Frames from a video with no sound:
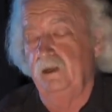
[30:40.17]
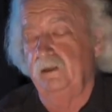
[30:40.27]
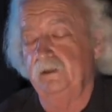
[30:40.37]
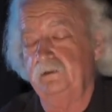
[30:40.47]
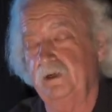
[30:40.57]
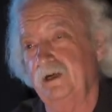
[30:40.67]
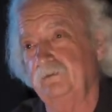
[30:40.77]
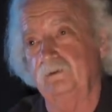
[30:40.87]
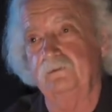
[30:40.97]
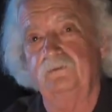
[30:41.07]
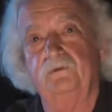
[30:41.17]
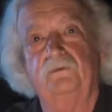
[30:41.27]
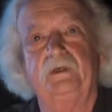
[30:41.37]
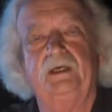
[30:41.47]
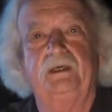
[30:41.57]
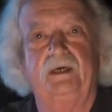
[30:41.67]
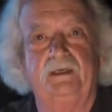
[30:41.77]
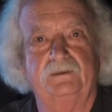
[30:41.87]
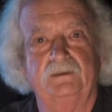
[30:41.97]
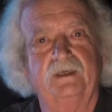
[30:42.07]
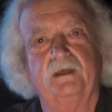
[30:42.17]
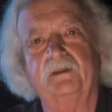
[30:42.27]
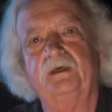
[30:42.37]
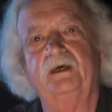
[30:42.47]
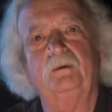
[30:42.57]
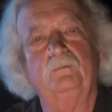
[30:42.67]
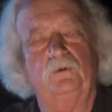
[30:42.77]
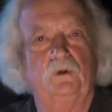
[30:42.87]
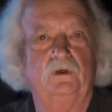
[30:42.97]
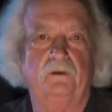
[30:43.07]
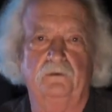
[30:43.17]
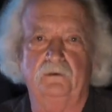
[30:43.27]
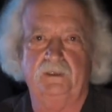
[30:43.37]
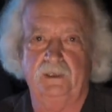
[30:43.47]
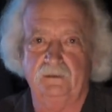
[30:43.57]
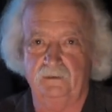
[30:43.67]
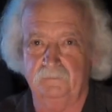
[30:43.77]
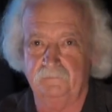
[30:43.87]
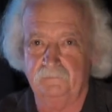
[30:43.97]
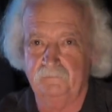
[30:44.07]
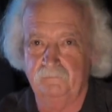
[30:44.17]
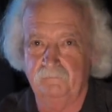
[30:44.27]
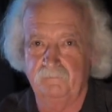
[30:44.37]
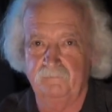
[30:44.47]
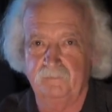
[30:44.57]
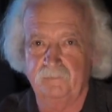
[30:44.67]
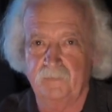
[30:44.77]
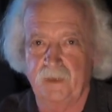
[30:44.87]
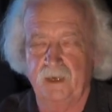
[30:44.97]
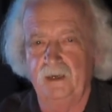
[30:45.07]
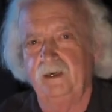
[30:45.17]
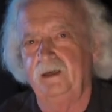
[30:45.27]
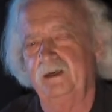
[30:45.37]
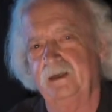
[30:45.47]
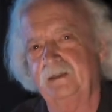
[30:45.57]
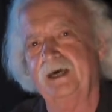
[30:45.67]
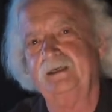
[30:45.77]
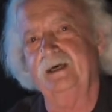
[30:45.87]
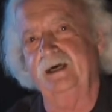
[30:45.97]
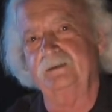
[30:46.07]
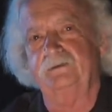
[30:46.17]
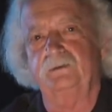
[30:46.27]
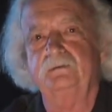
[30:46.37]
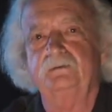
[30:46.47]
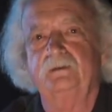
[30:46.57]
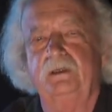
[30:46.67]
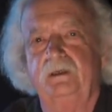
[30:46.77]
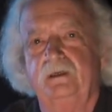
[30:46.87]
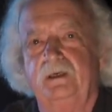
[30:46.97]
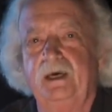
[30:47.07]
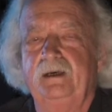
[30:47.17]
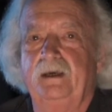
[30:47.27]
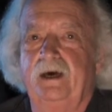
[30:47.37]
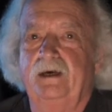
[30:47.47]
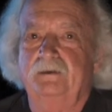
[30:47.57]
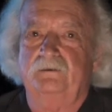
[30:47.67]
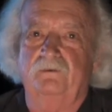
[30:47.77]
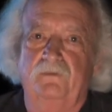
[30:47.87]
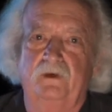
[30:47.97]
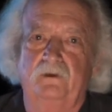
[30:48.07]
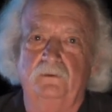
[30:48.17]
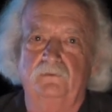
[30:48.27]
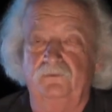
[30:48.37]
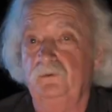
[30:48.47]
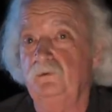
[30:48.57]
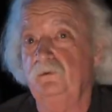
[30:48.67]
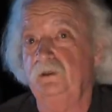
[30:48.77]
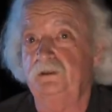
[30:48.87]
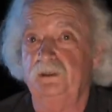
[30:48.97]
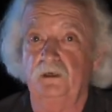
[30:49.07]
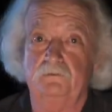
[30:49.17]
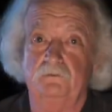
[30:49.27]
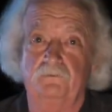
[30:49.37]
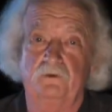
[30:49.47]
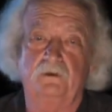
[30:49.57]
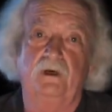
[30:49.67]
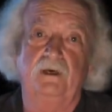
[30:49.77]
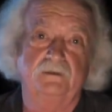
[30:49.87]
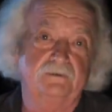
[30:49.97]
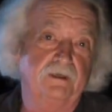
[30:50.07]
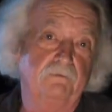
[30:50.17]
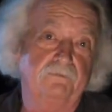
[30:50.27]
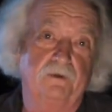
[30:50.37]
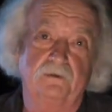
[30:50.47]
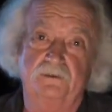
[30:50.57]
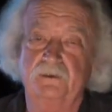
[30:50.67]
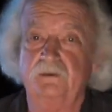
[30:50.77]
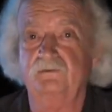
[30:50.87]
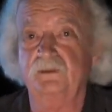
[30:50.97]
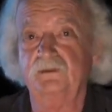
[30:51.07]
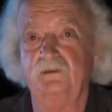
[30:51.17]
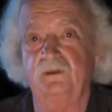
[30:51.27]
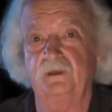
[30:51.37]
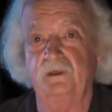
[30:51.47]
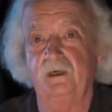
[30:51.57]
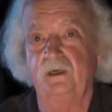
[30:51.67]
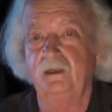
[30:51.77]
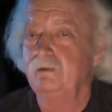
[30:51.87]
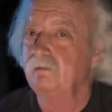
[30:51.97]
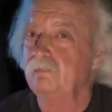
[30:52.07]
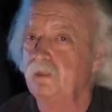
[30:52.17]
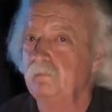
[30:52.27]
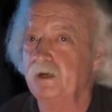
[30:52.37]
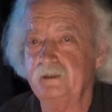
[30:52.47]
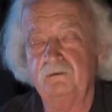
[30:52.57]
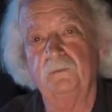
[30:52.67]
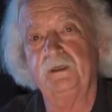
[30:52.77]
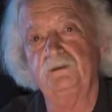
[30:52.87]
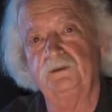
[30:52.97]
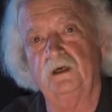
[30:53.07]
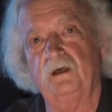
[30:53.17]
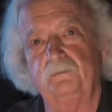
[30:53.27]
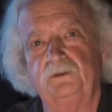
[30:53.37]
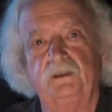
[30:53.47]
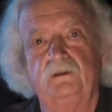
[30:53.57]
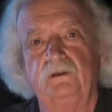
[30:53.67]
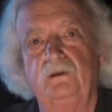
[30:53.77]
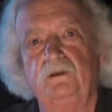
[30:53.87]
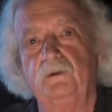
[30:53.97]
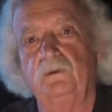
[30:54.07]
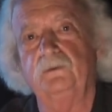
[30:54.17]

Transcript: They traveled for three days until they came to another kingdom. And at that castle, Katie asked if there was food and shelter for herself and her sick sister, and might there be a job she could do?